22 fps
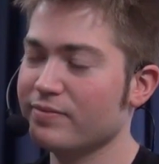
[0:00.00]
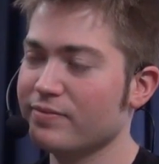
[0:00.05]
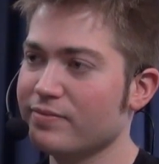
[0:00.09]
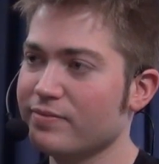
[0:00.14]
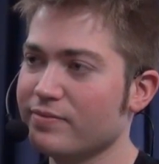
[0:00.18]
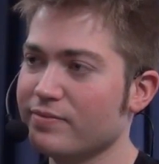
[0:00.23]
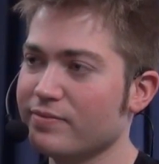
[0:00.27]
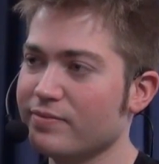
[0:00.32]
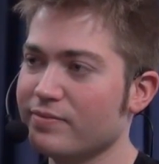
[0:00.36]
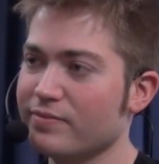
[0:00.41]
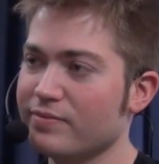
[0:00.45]

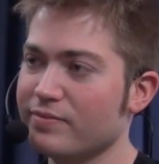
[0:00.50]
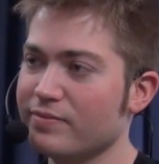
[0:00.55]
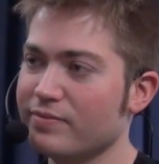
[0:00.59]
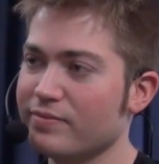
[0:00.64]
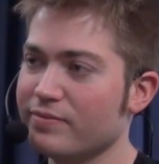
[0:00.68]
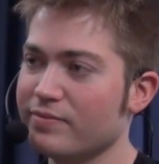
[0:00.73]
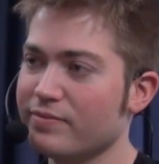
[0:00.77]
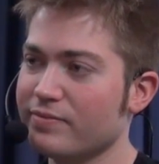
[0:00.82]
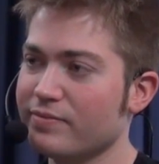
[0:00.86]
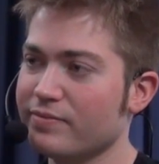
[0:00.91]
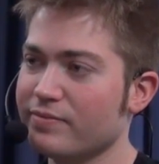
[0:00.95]

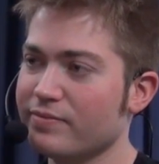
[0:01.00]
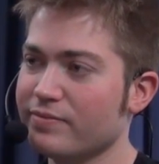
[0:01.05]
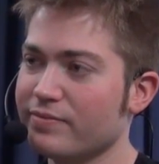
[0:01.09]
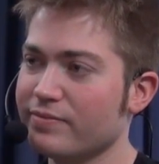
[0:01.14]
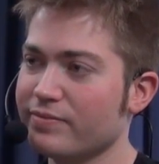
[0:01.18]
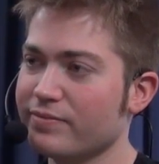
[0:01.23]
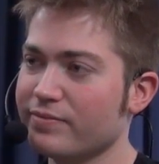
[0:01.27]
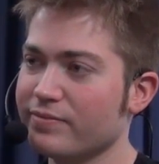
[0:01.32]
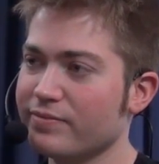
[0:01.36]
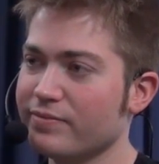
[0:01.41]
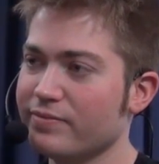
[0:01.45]

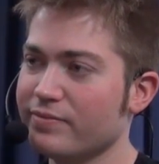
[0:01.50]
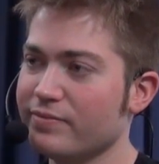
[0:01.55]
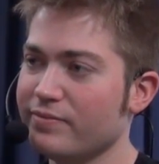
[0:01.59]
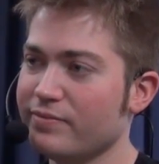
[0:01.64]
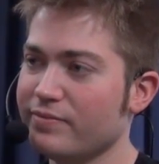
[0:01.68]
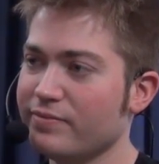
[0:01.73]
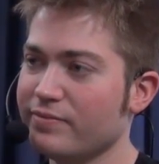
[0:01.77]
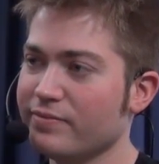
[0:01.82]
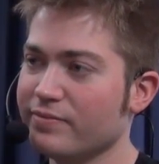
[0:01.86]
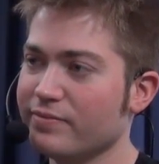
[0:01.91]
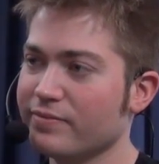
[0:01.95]

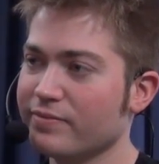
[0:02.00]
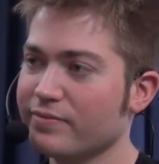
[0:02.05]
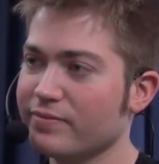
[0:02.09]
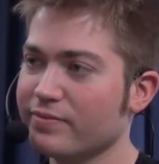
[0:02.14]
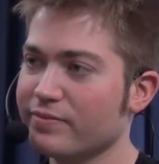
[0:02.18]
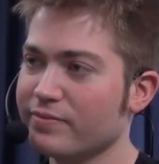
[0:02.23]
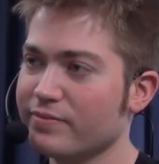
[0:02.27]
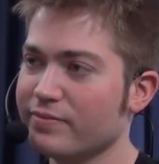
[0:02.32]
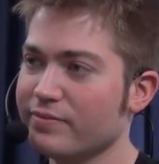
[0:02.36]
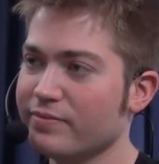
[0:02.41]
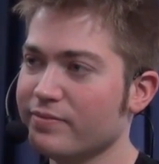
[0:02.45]

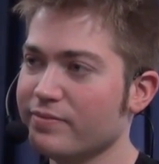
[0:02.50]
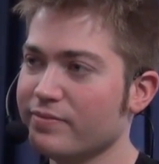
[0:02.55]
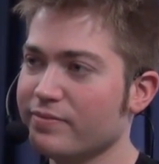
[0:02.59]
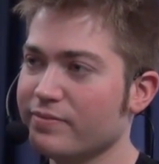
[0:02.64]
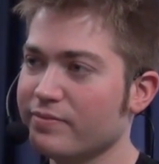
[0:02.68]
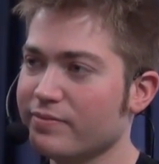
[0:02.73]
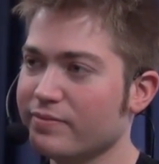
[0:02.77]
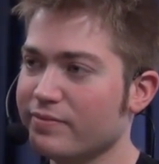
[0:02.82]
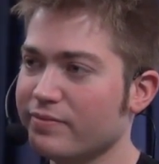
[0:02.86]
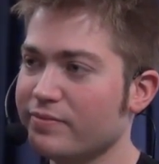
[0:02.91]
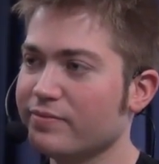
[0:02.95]

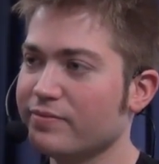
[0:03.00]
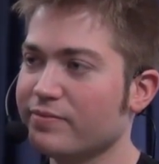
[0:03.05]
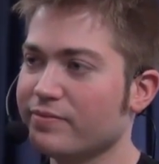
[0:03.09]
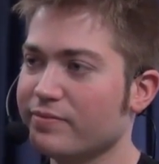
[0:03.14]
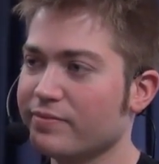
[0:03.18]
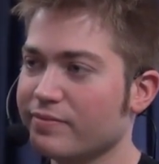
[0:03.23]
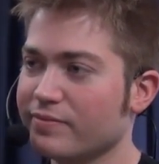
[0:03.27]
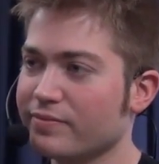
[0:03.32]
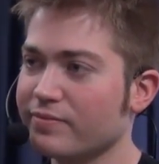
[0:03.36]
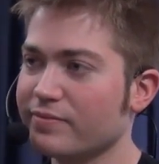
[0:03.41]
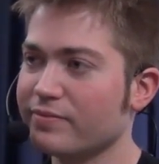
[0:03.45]

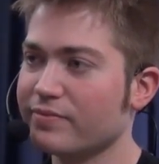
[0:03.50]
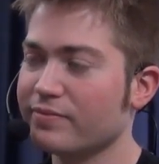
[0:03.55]
This person isn't speaking.